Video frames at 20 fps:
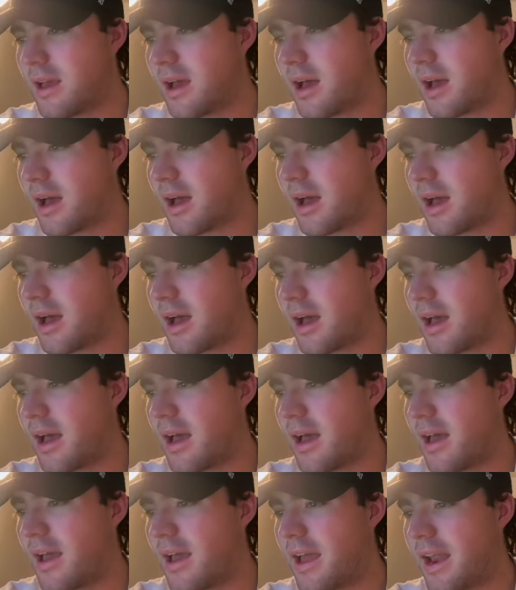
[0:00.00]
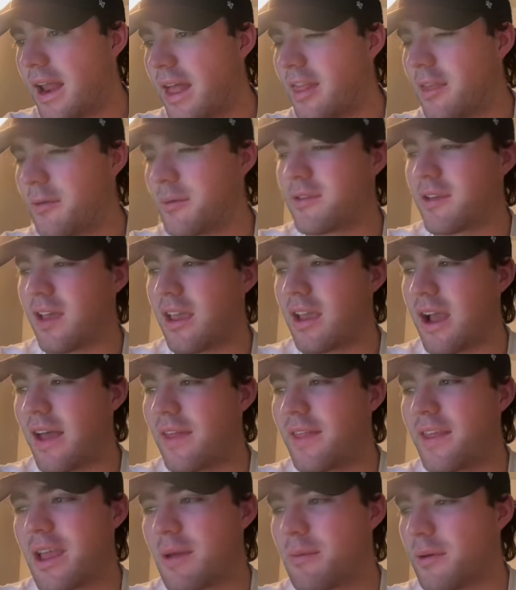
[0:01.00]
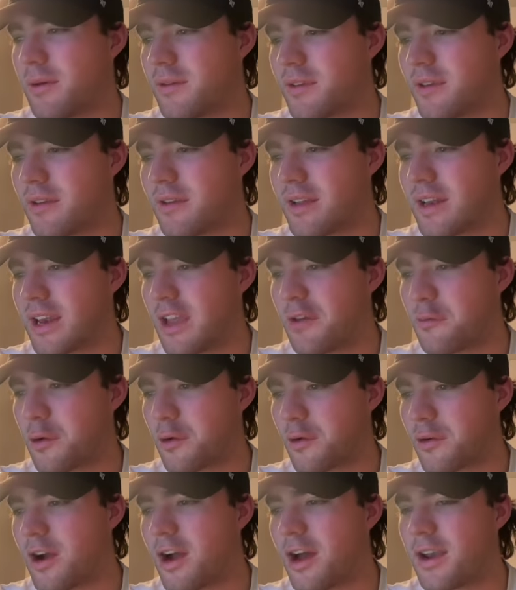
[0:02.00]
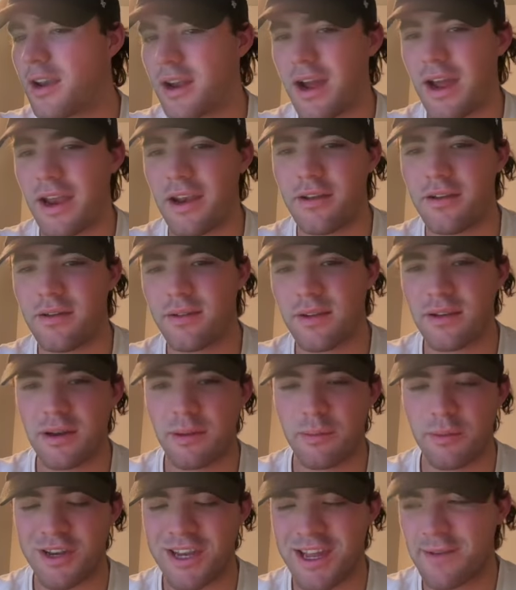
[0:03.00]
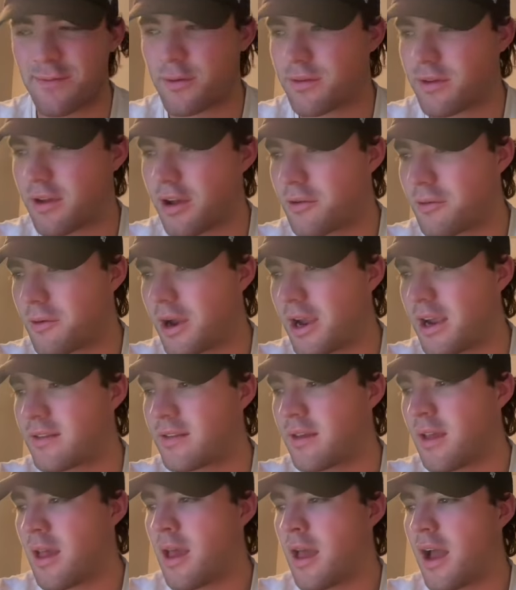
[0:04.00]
Let me tell you, I think MOC is going to give them a run. I know you see number 10 versus unranked.